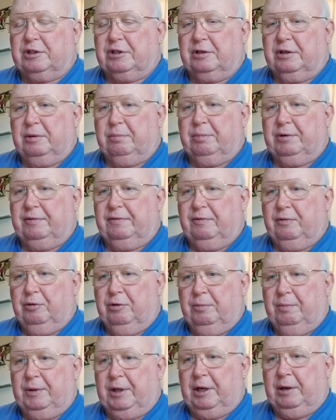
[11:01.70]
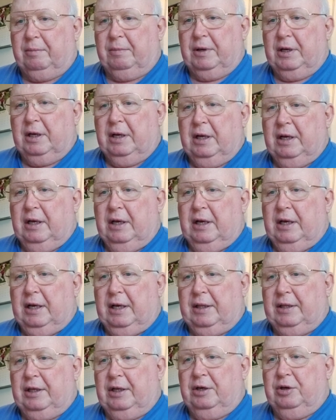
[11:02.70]
and perform them,
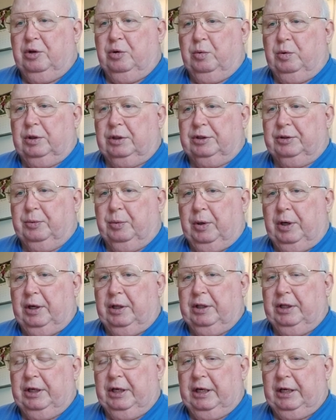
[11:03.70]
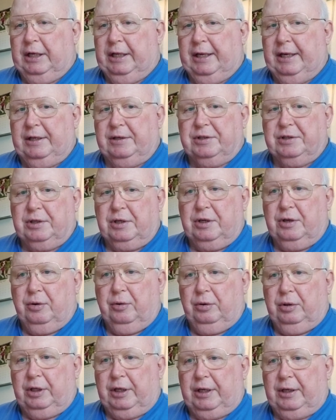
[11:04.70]
and then you will dwell in the land
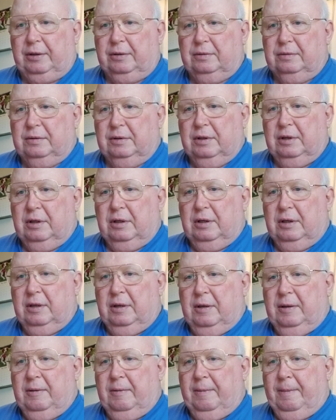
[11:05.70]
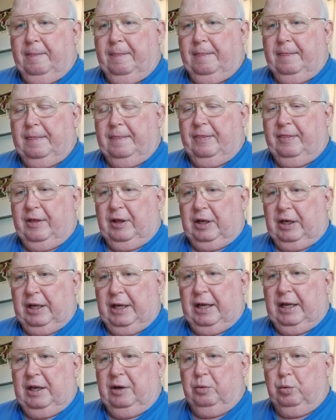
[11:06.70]
securely. The
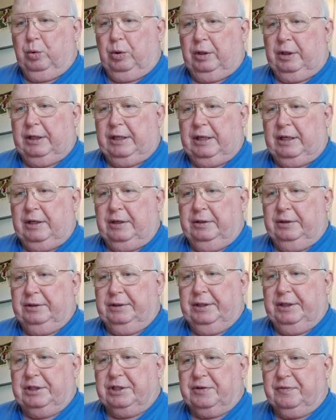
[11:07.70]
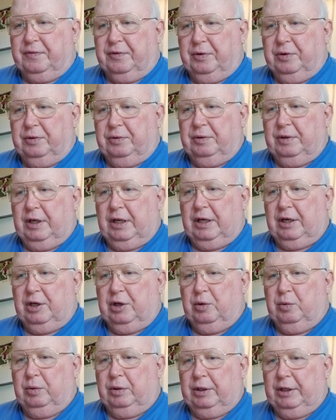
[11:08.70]
land will yield its fruit, and
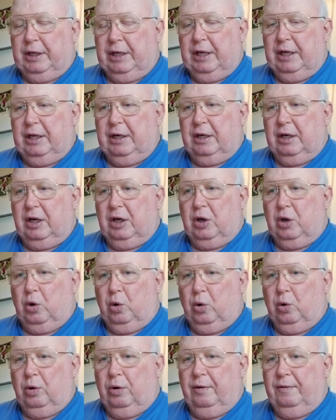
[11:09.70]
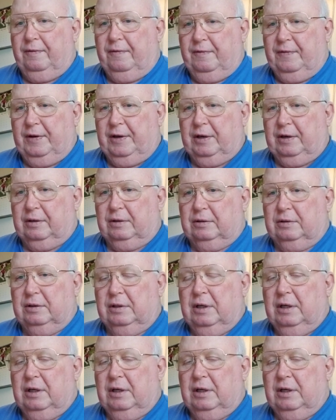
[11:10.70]
you will eat your fill